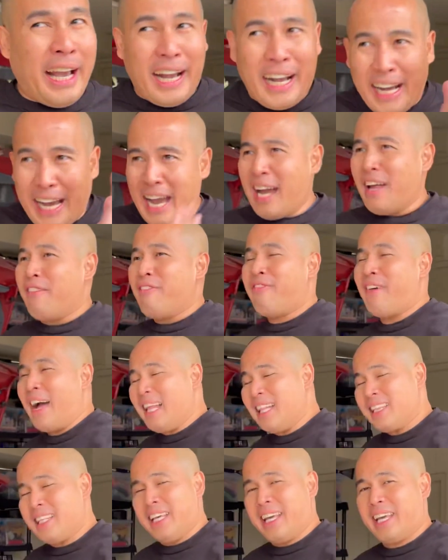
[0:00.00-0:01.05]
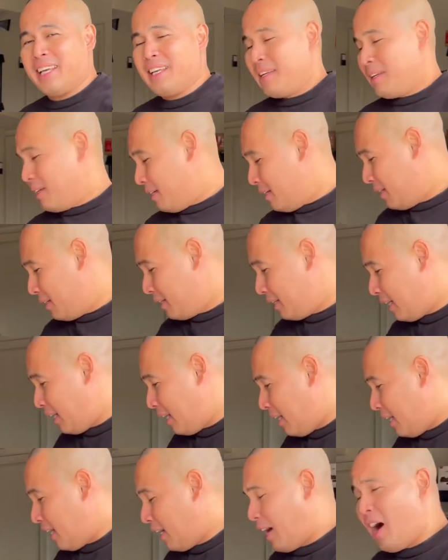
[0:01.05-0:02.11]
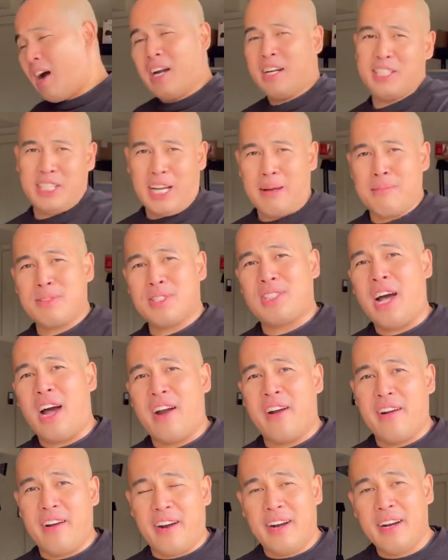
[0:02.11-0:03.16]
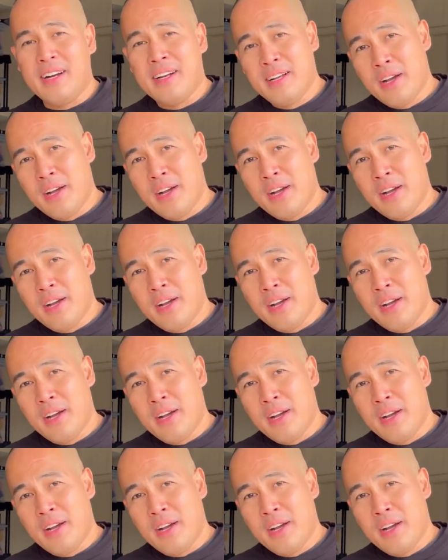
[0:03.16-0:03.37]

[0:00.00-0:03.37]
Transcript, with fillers: Can Fanttik uh, car jump starter